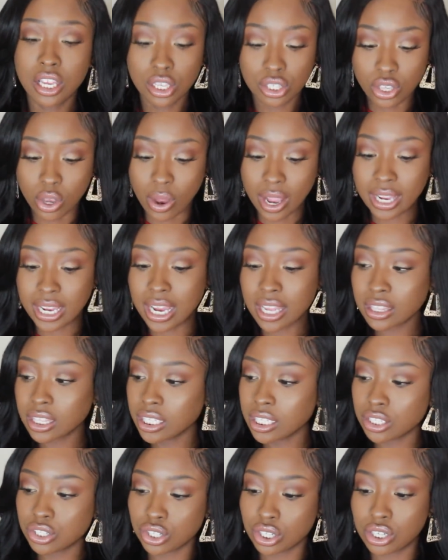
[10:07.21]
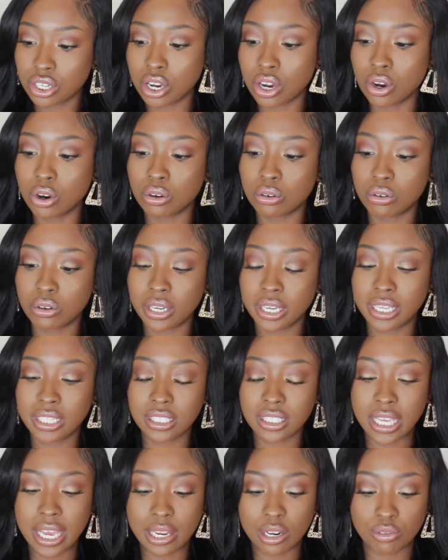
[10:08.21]
So I got these to go
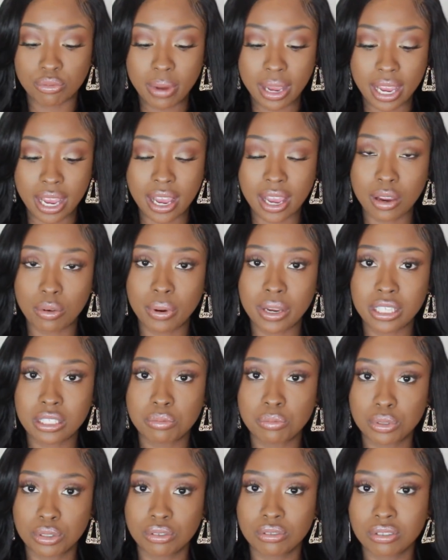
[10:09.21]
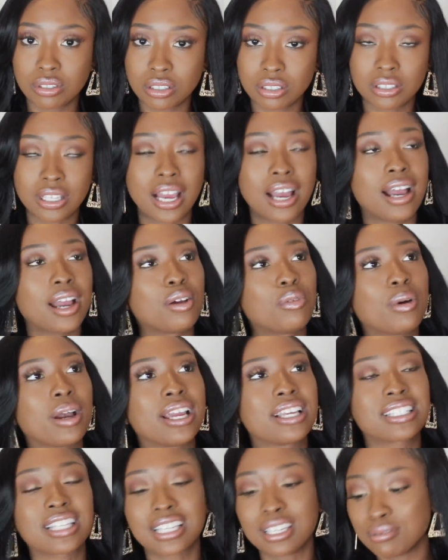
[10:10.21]
inside of my high-waist boots.
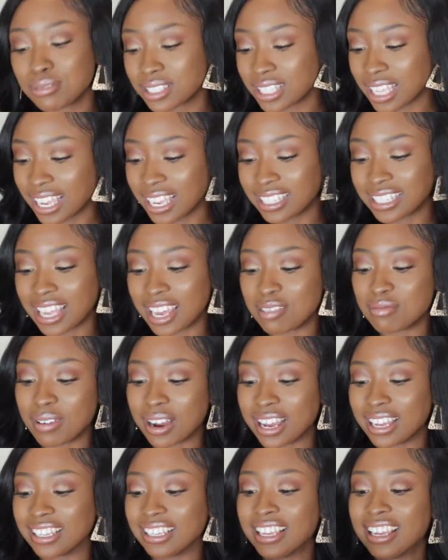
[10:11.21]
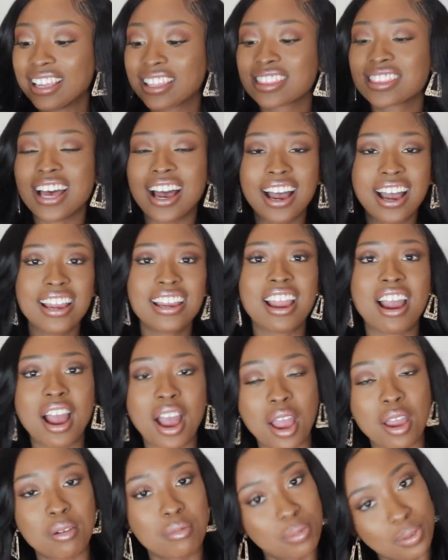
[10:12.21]
High-waist, I keep saying that, my
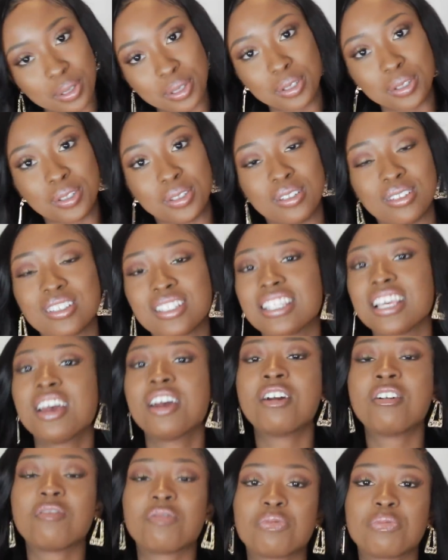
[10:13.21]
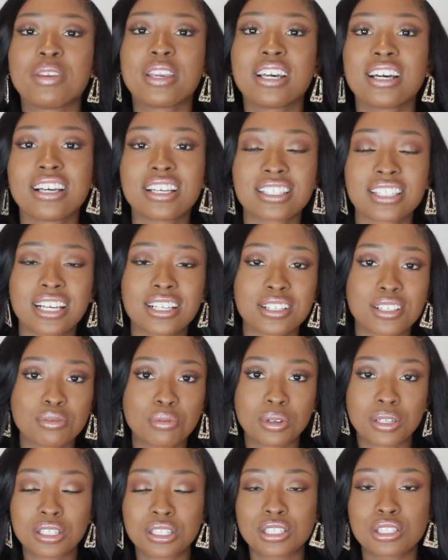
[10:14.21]
thigh-high boots, because I just
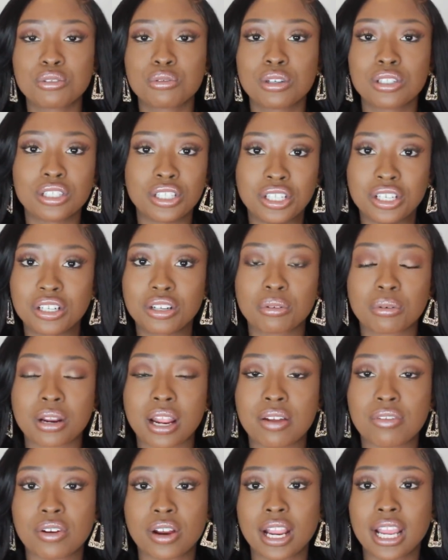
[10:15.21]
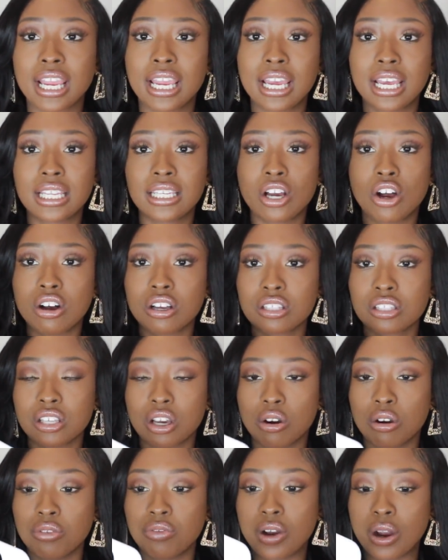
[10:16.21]
wanted to do a look or whatever. And
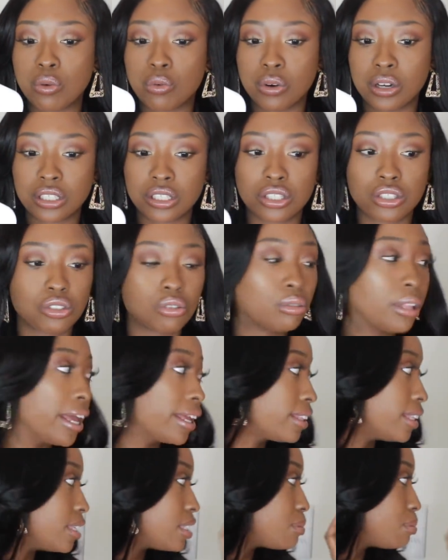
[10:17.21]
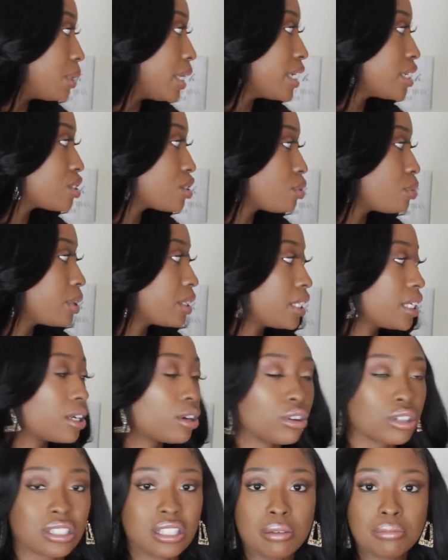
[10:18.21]
also if I want to do like this blazer with it
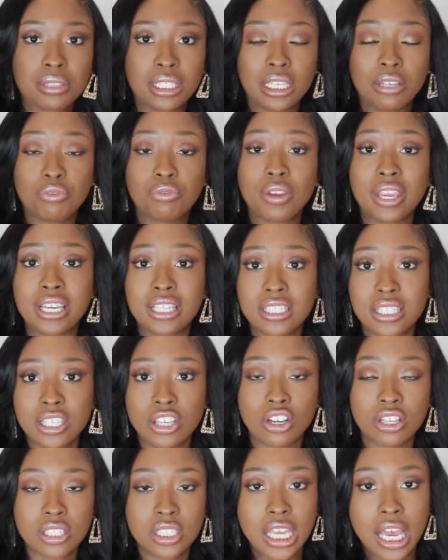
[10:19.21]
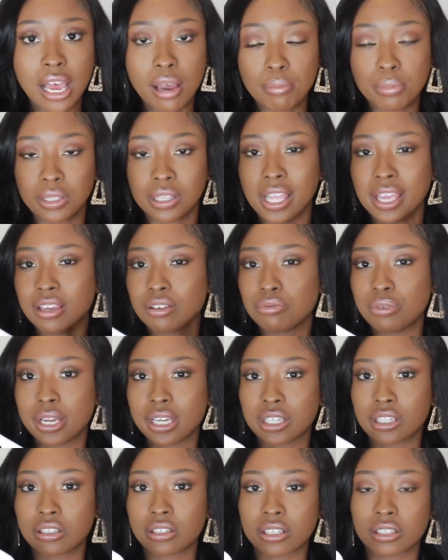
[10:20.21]
or something fancy on top but like
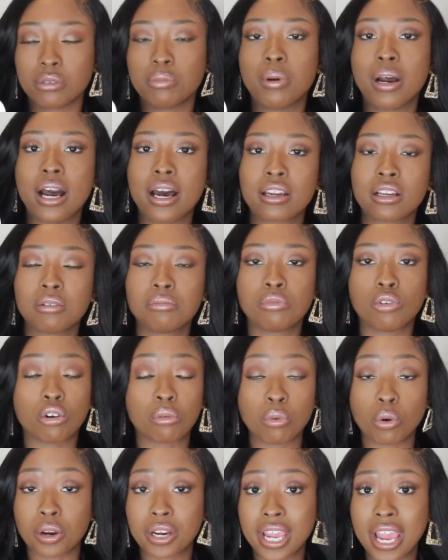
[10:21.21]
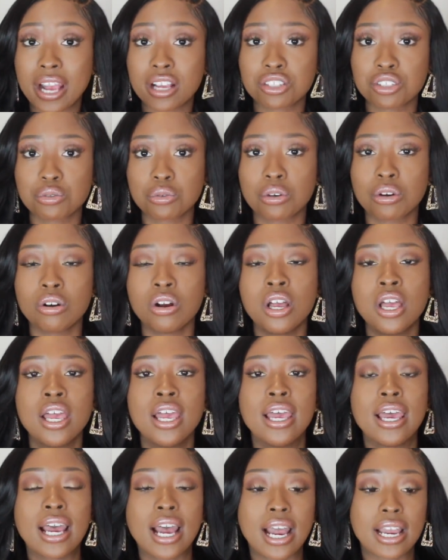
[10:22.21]
regular at the bottom or more casual,
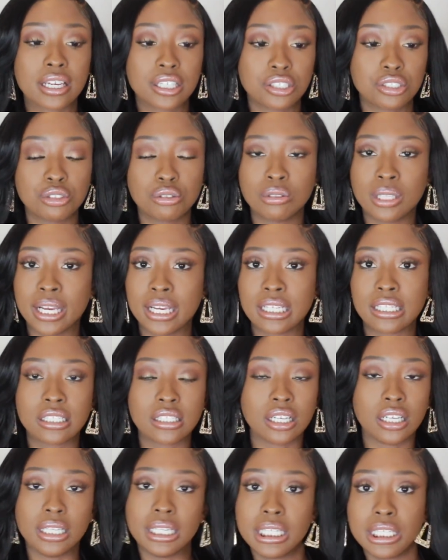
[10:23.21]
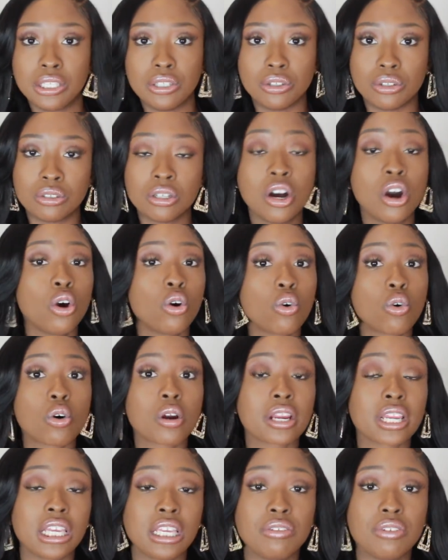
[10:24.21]
I could do like a heel
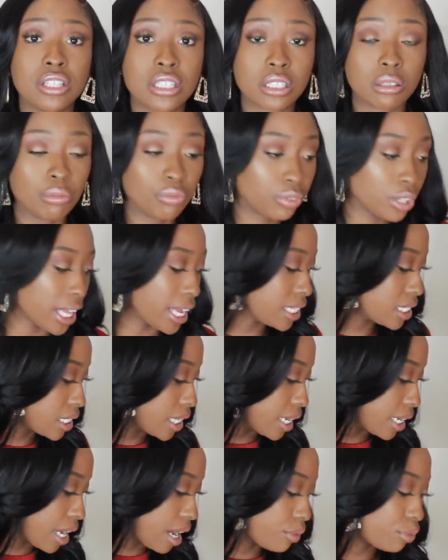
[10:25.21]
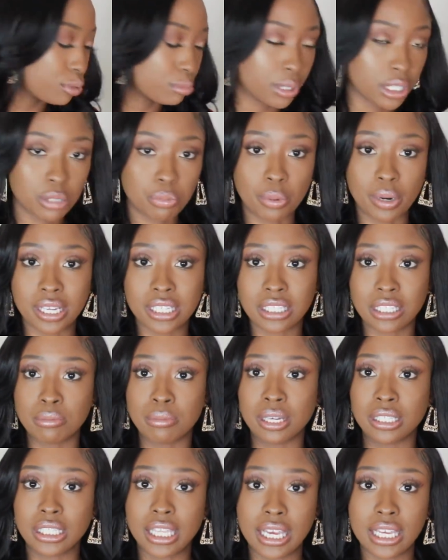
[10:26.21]
or even some flats that I got from Express in
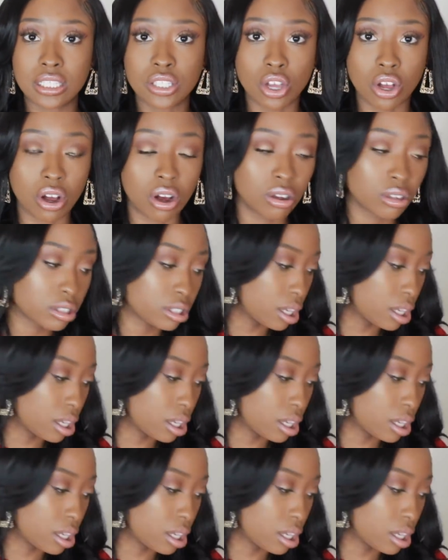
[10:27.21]
my last haul.